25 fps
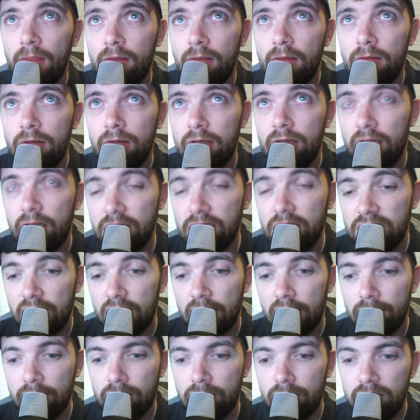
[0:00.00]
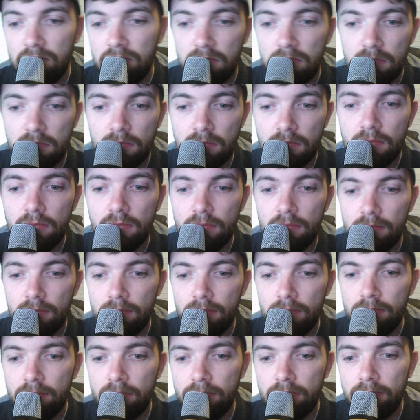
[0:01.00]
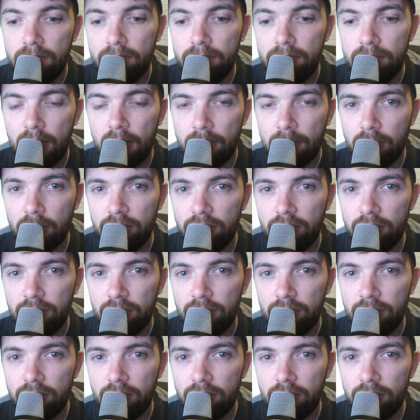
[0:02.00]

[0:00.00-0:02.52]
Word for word: This time bit more